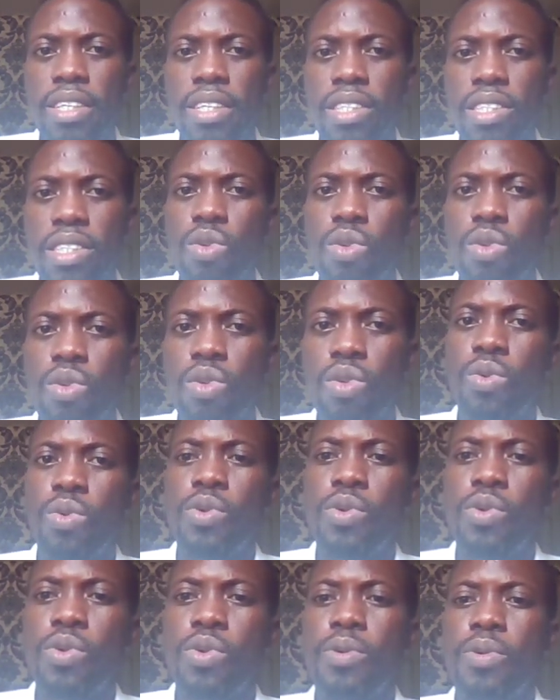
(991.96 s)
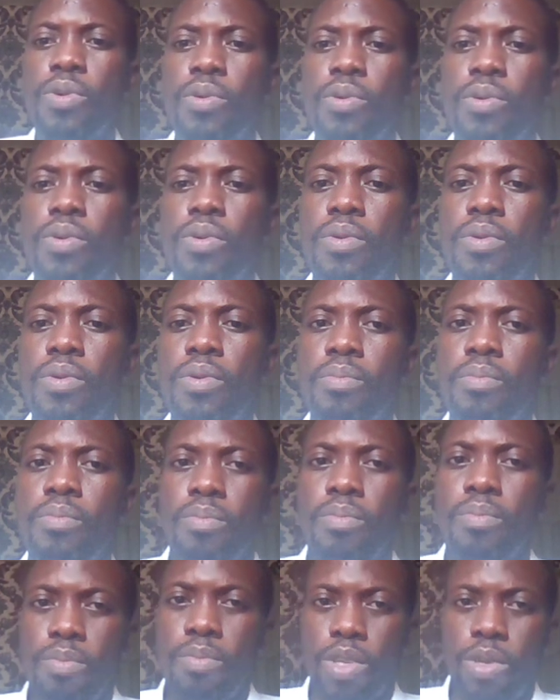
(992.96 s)
So,
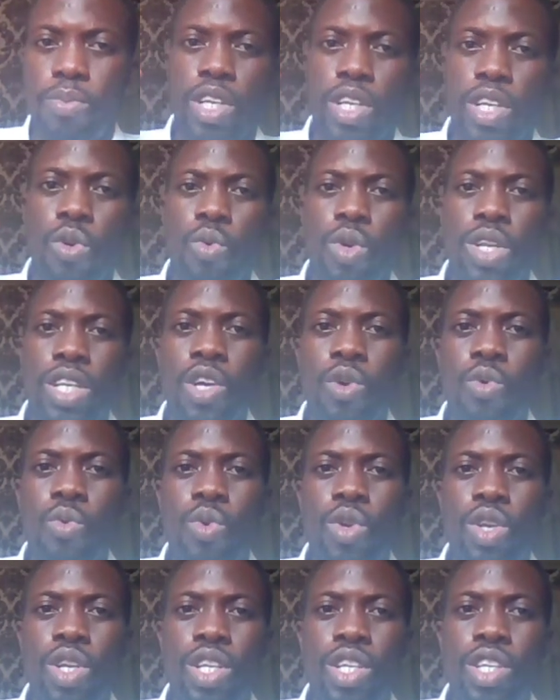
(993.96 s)
but they will